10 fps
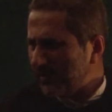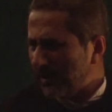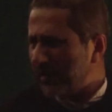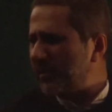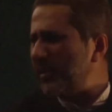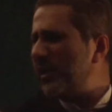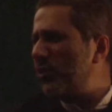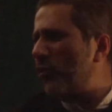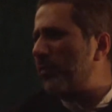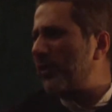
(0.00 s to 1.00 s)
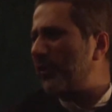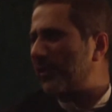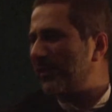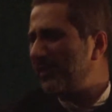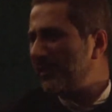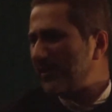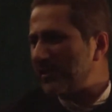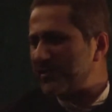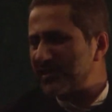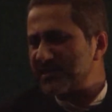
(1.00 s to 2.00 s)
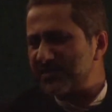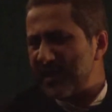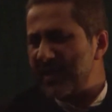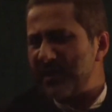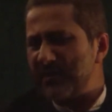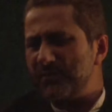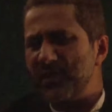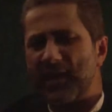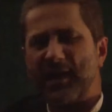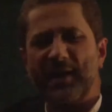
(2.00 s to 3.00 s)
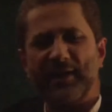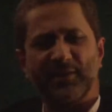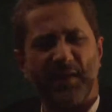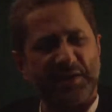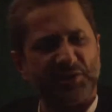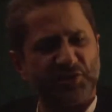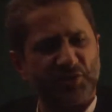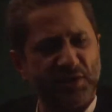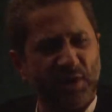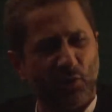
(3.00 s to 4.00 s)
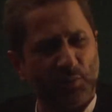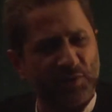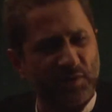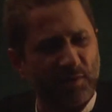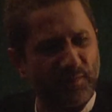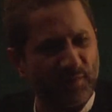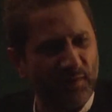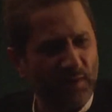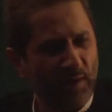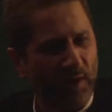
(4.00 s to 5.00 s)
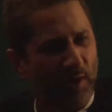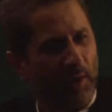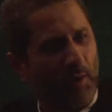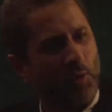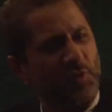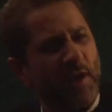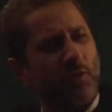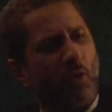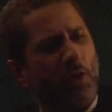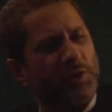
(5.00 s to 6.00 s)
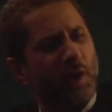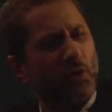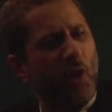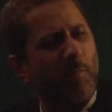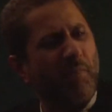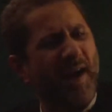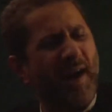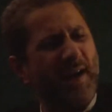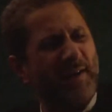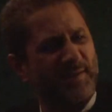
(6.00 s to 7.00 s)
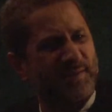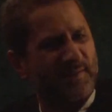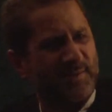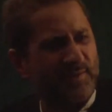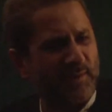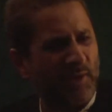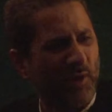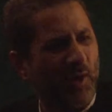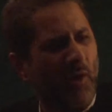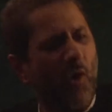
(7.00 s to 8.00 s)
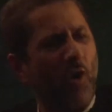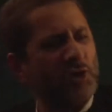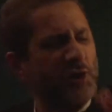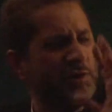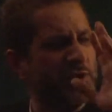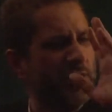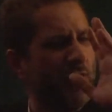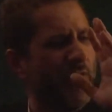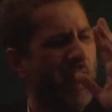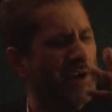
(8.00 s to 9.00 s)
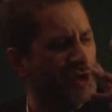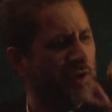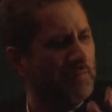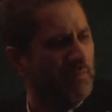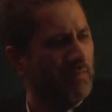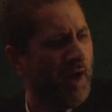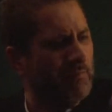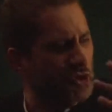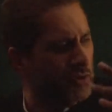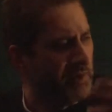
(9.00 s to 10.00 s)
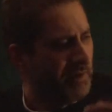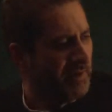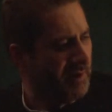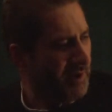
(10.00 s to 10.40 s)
Indeed, O oh brother, he said, stand behind that tree and observe. Hussein calls out, O oh Abbas, O oh children of Hashim, come to me.